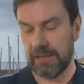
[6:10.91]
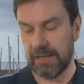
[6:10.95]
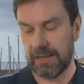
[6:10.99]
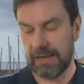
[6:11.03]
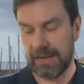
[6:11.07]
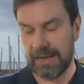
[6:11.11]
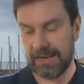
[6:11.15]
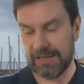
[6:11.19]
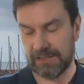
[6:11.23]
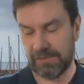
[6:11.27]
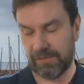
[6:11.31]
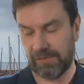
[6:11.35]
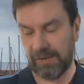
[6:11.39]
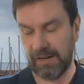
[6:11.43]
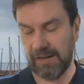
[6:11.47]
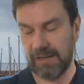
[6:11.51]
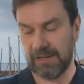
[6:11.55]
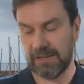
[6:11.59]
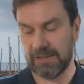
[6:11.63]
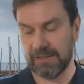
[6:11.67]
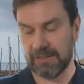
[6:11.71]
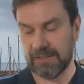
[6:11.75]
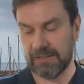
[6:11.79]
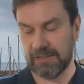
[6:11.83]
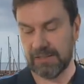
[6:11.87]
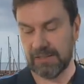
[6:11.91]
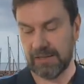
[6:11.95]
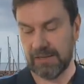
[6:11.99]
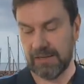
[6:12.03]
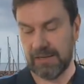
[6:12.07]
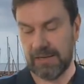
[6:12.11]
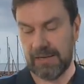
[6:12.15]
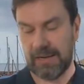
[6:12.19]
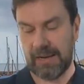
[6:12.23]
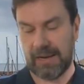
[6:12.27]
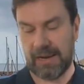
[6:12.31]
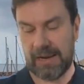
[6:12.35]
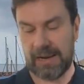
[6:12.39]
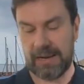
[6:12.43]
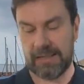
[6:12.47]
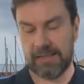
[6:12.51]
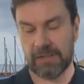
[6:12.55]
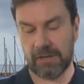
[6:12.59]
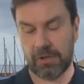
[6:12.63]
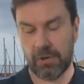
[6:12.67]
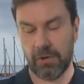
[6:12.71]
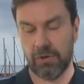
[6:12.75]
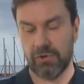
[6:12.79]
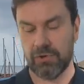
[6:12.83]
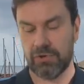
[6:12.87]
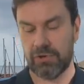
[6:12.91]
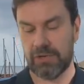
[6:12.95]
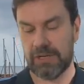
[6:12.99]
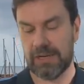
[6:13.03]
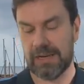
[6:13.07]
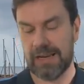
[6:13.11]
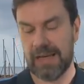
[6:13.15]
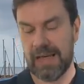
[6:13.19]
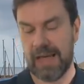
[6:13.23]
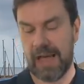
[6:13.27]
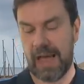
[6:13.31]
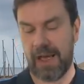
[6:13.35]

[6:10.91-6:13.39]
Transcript: his villas in the country